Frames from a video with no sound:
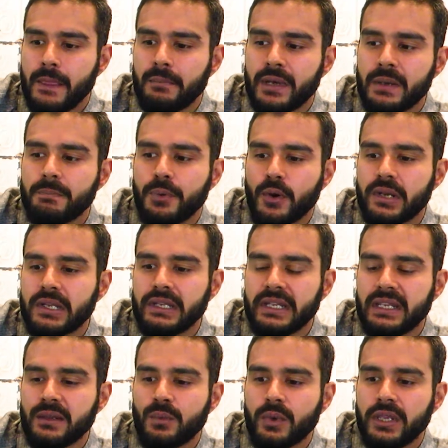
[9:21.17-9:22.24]
But
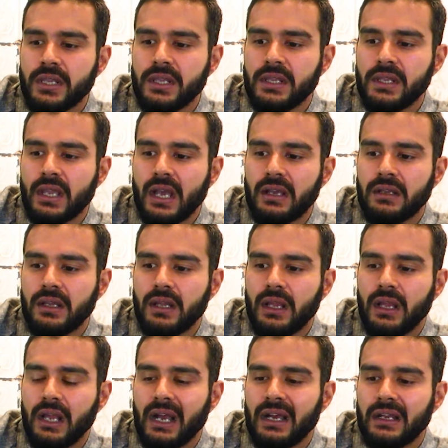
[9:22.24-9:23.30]
importantly,
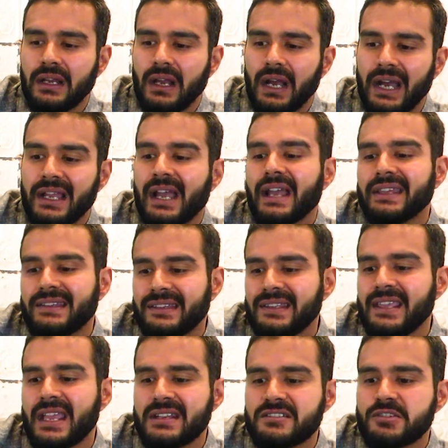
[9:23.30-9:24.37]
I
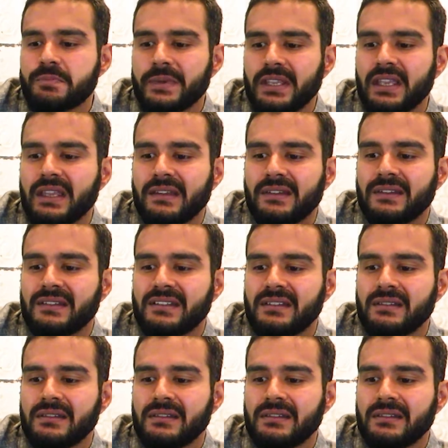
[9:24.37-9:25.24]
see Entropy as